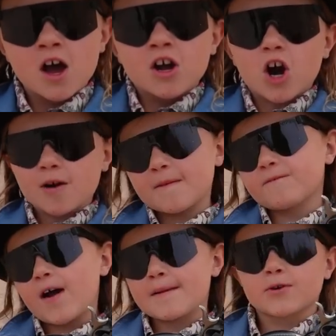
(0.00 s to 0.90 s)
carbon
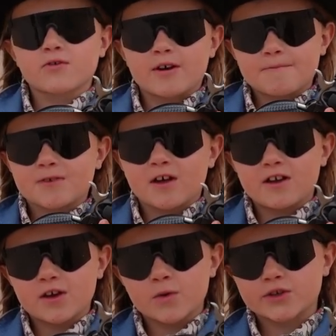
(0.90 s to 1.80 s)
fiber grips
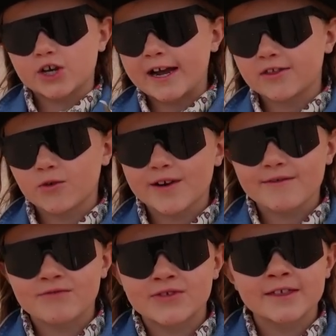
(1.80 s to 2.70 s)
on it, which I don't
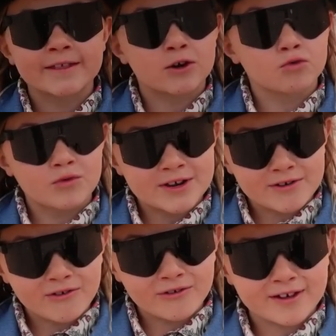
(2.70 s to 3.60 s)
even think they're
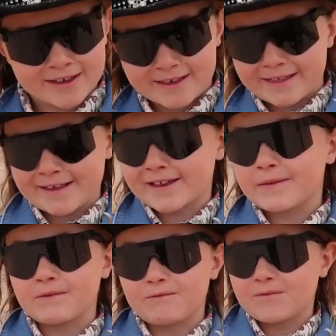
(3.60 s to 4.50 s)
real because it doesn't
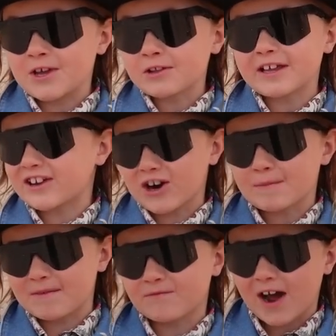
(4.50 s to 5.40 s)
even feel like
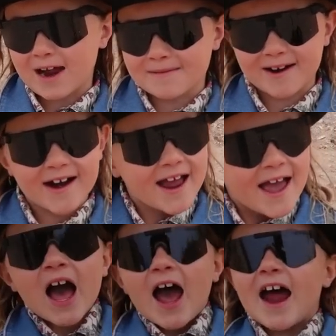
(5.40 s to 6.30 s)
carbon fiber.
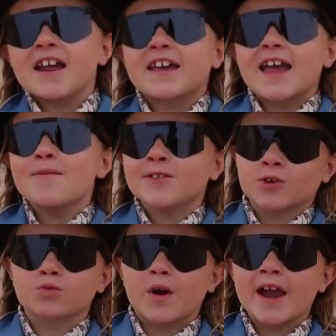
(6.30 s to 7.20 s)
And it came
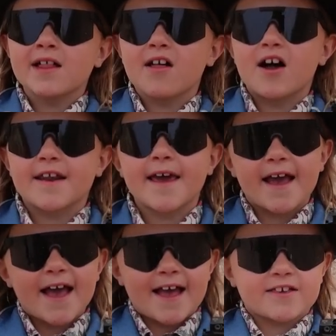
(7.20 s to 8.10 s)
with a rail on
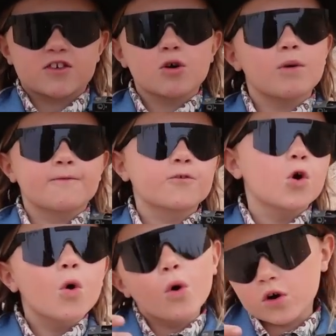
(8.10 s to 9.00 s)
it, so of
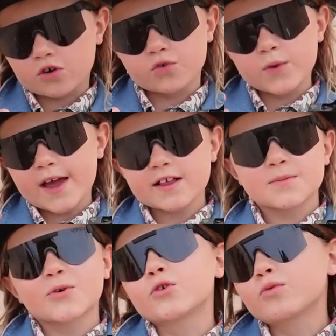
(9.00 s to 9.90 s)
course we had
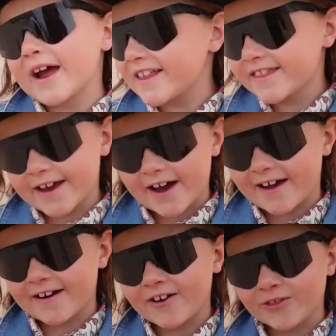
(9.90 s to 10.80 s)
to put a red
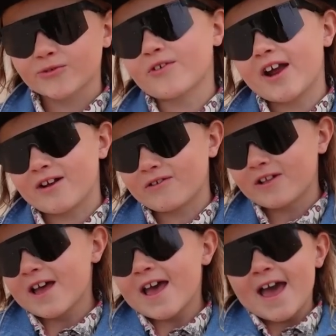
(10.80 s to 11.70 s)
dot on the rail.
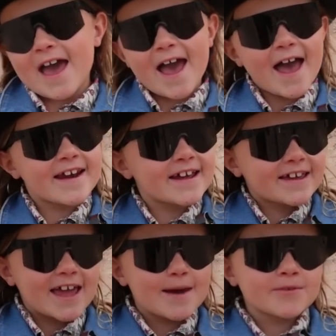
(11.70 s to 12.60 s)
And
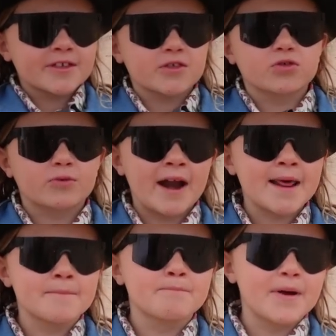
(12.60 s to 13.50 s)
it came with a
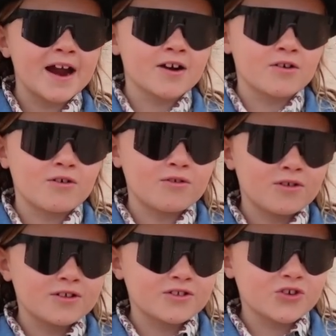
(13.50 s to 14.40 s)
threaded
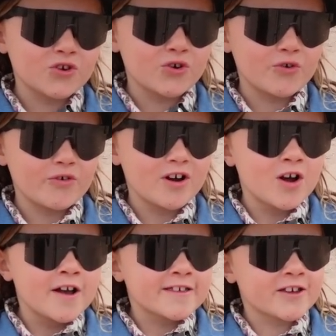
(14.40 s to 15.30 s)
barrel, too
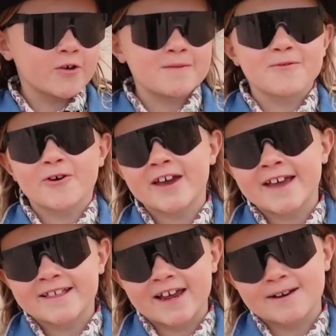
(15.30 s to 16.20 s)
so we put
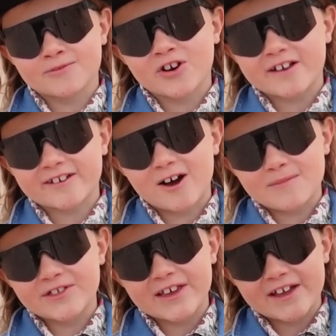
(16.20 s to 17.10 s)
a TandemKross
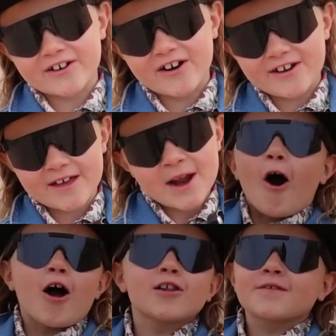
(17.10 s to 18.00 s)
compensator on it.
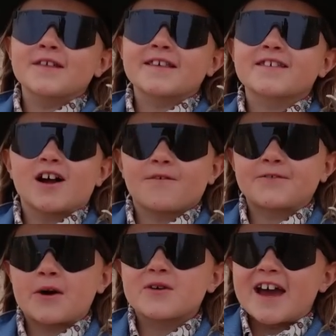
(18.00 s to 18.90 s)
All of this stuff
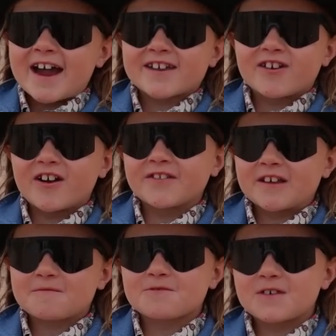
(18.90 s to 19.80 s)
that we added on
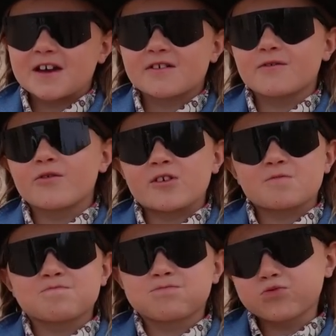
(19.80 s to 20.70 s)
this thing
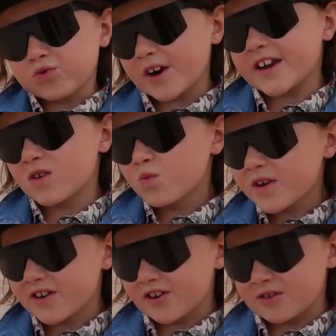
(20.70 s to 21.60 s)
was pretty
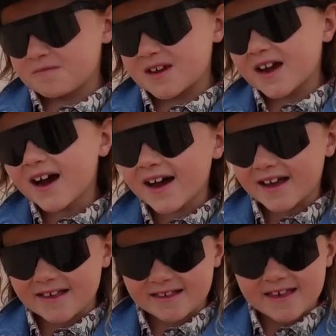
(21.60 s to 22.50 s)
weird
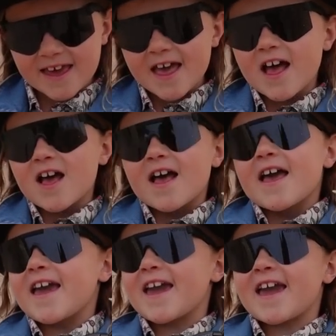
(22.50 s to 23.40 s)
because
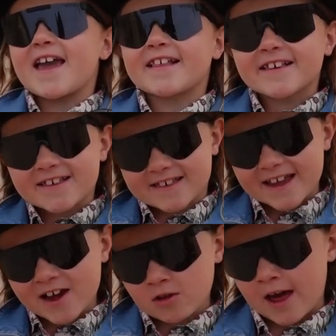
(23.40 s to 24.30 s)
it's a
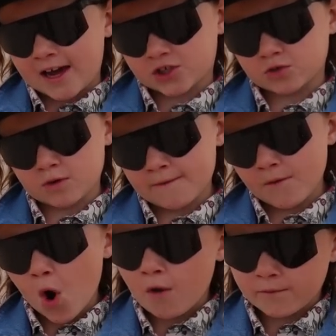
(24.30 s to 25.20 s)
single action
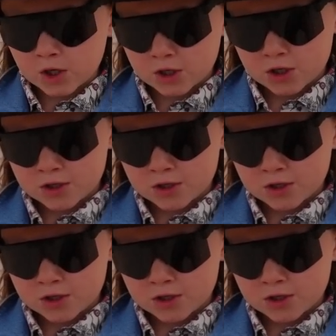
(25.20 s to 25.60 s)
revolver.